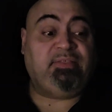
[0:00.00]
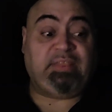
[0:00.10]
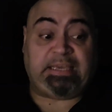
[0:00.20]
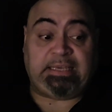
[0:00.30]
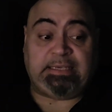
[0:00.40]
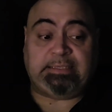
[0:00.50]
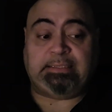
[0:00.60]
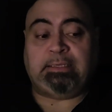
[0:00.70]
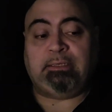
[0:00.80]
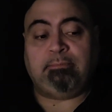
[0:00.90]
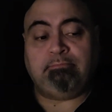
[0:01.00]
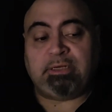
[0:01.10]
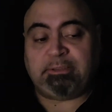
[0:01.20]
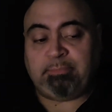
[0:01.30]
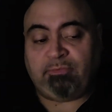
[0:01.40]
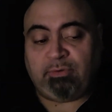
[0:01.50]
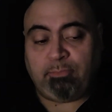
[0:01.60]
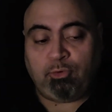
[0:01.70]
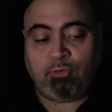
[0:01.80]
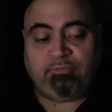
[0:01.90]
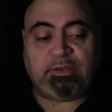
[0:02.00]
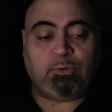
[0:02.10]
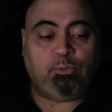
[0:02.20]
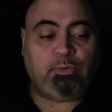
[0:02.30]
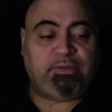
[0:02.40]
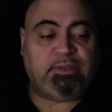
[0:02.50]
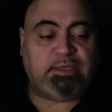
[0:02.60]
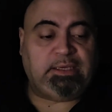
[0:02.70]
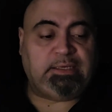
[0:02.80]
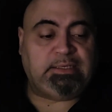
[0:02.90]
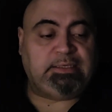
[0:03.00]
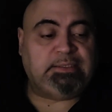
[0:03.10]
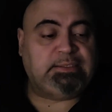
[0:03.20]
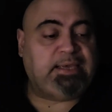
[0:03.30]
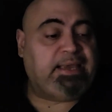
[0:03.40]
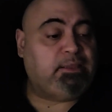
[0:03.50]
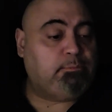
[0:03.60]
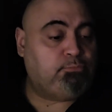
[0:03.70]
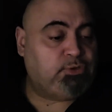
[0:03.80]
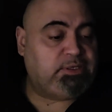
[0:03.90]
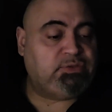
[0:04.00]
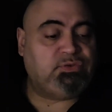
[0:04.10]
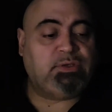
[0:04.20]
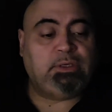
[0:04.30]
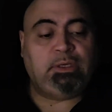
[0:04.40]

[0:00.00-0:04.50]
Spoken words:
These must be removed with the kidneys, and the priest